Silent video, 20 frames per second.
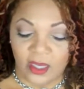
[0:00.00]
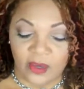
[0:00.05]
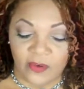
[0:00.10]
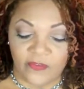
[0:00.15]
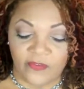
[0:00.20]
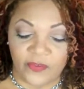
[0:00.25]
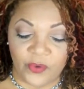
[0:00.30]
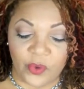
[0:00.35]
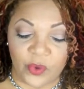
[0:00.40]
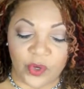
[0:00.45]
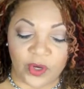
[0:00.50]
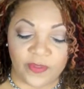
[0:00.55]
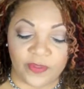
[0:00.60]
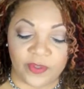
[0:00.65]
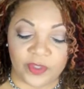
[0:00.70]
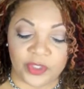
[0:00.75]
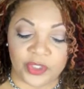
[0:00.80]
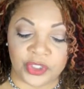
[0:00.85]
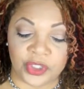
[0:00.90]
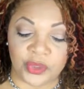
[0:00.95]
For
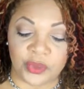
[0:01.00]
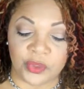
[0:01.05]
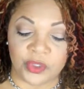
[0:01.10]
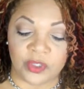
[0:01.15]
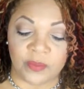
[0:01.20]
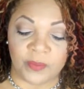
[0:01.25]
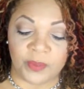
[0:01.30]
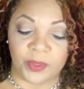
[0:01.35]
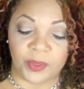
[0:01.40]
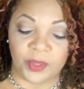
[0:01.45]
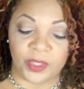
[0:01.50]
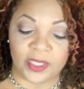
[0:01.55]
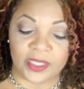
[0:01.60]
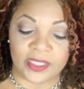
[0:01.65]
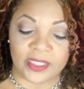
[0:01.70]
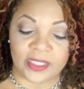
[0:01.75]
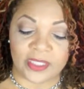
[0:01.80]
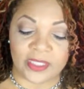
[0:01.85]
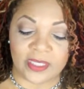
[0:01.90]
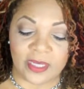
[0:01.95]
the Juice Beauty
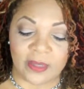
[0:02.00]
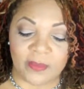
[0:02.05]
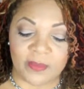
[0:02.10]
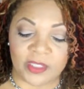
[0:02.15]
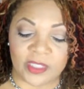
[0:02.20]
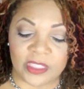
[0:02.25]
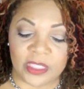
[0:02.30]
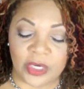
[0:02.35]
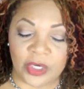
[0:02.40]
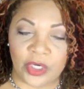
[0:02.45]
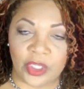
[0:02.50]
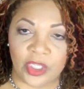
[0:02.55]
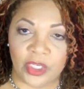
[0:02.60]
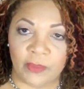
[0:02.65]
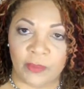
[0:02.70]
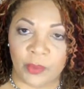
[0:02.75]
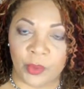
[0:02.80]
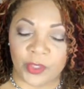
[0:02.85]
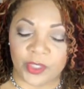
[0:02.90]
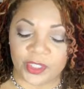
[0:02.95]
Stem
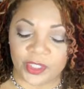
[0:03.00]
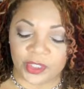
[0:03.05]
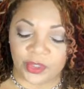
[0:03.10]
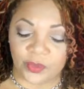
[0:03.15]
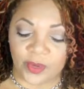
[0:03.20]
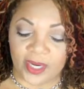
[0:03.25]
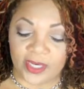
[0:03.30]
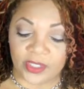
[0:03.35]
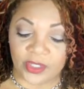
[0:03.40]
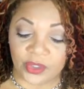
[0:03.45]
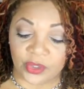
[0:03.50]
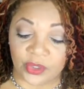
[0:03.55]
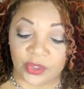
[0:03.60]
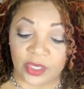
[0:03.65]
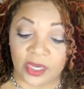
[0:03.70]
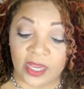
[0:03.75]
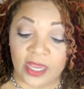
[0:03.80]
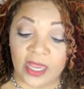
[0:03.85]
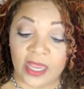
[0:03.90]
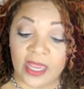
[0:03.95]
Cellular Moisturizer,
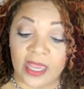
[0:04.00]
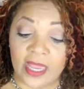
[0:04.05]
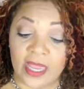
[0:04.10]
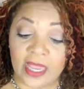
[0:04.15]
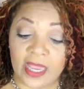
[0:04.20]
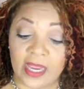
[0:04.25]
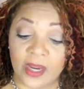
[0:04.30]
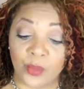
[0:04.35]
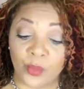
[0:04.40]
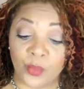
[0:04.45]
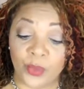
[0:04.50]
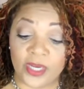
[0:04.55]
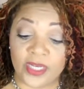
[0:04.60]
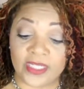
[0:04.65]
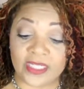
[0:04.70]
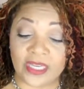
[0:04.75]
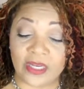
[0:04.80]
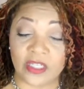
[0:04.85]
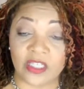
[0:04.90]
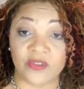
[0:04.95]
it
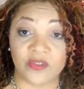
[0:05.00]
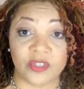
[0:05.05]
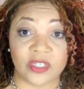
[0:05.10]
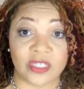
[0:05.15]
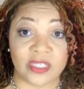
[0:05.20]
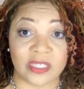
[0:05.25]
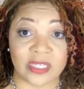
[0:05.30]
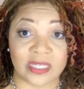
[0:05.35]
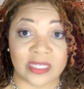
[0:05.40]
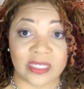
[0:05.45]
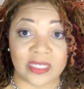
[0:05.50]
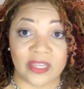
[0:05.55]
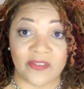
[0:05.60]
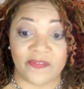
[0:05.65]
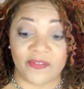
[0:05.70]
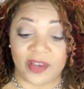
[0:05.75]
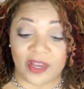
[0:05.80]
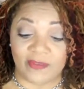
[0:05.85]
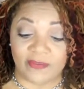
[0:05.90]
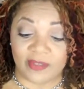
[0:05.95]
retails for
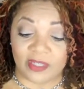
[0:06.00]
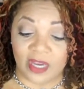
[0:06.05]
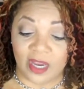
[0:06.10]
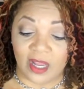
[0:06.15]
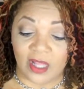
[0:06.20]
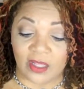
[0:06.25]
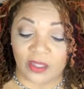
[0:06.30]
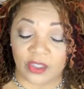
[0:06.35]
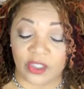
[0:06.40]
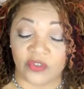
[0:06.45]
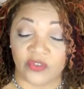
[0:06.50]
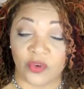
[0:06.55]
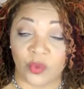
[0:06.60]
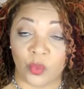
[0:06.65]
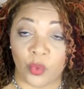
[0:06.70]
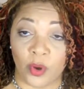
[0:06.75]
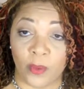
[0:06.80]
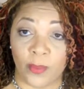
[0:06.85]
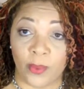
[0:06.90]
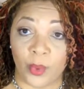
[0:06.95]
$65 for
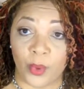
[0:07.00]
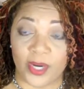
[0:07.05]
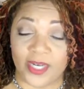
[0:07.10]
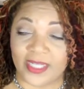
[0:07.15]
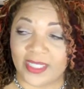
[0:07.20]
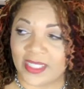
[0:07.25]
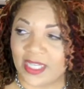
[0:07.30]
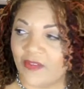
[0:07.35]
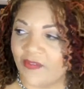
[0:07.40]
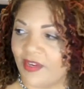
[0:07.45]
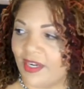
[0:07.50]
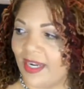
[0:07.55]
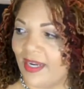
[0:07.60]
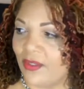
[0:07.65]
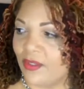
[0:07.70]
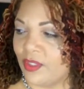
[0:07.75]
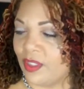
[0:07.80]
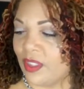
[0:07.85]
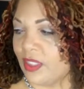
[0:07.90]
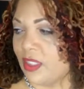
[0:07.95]
1.7
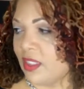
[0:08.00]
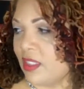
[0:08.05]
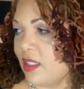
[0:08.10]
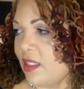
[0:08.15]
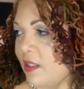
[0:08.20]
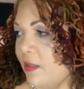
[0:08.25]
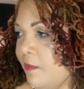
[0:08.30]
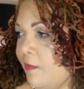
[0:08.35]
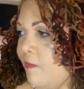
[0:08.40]
ounces.